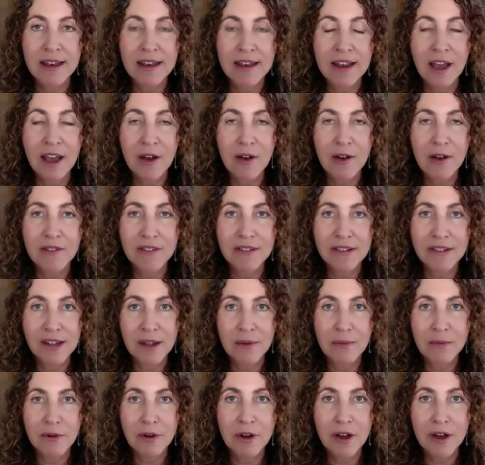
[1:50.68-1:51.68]
Now, if
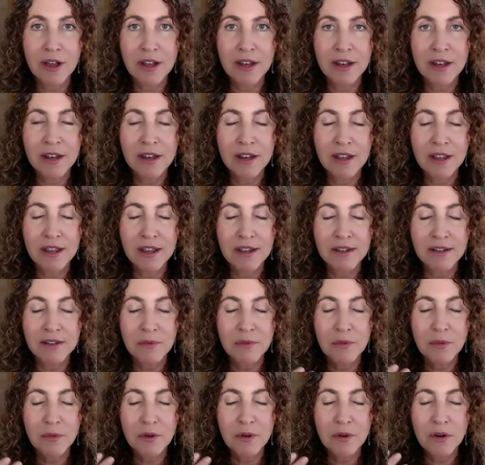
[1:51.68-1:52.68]
someone
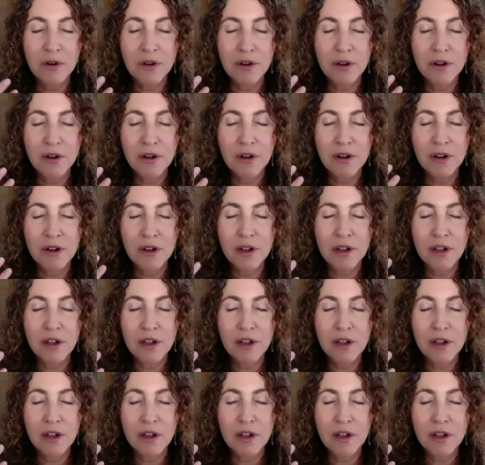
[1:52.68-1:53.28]
is more